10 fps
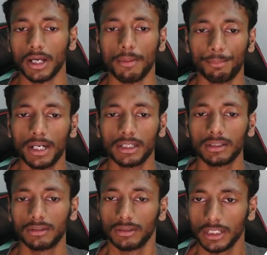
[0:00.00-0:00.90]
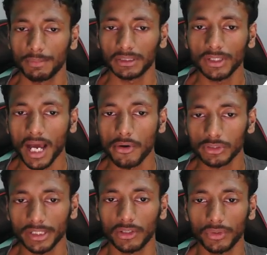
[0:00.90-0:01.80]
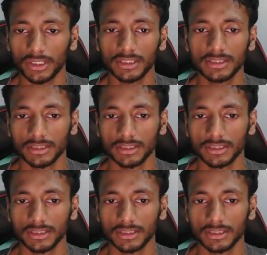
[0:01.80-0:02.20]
But in mathematics how actually calculate this?